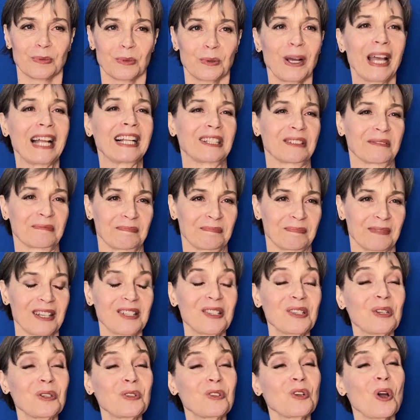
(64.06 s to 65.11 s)
Well,
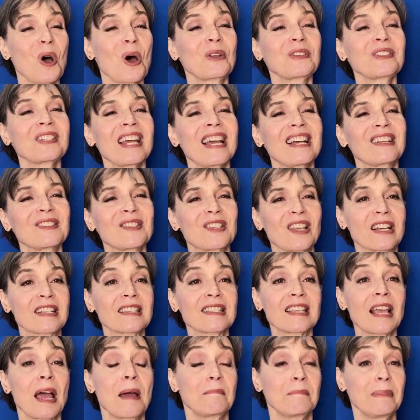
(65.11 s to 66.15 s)
Sir John tells
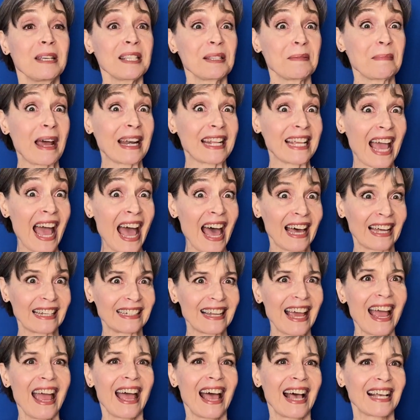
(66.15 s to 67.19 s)
us Miss
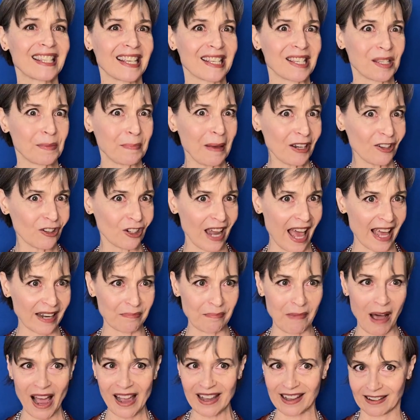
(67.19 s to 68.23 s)
Marianne has a special
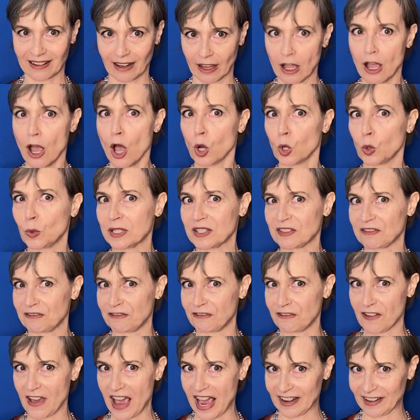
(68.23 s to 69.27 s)
admirer who is
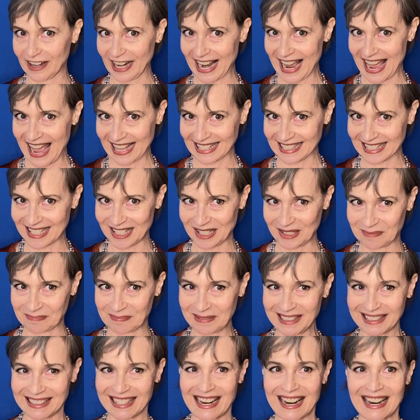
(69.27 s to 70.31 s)
very
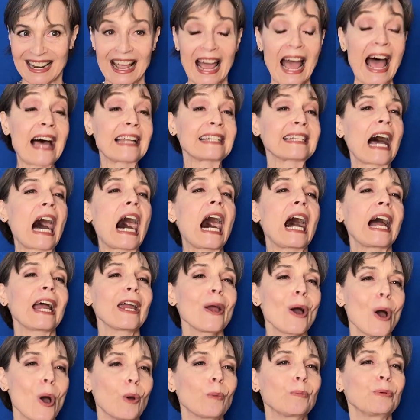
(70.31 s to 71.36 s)
handsome, and I
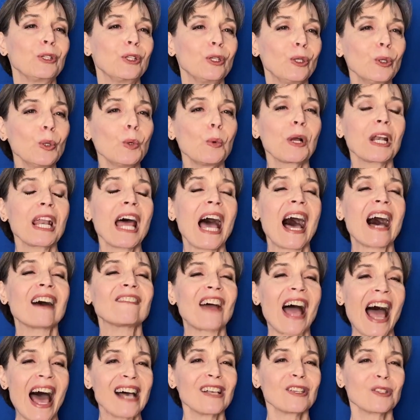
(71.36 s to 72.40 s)
hope you will have
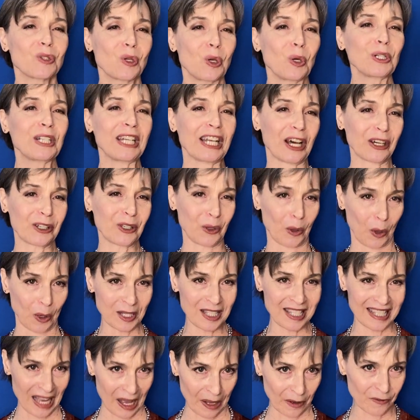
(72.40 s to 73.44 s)
as good luck
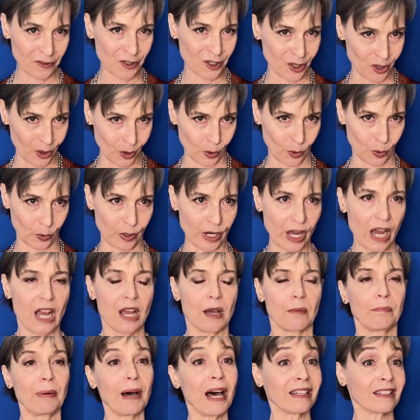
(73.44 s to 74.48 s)
yourself soon.
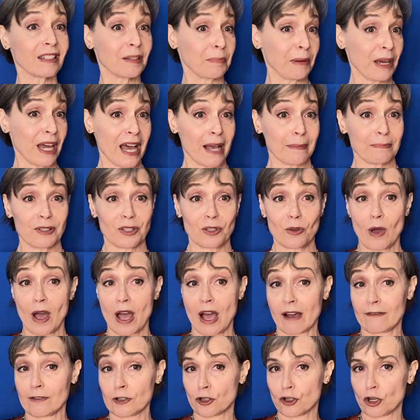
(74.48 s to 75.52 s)
But perhaps you
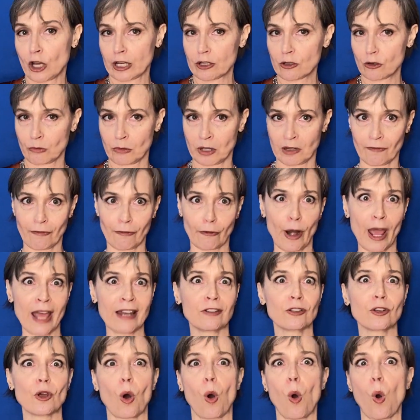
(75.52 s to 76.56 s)
have a gentleman
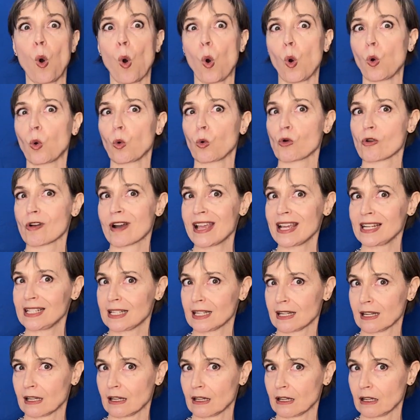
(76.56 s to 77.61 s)
friend already.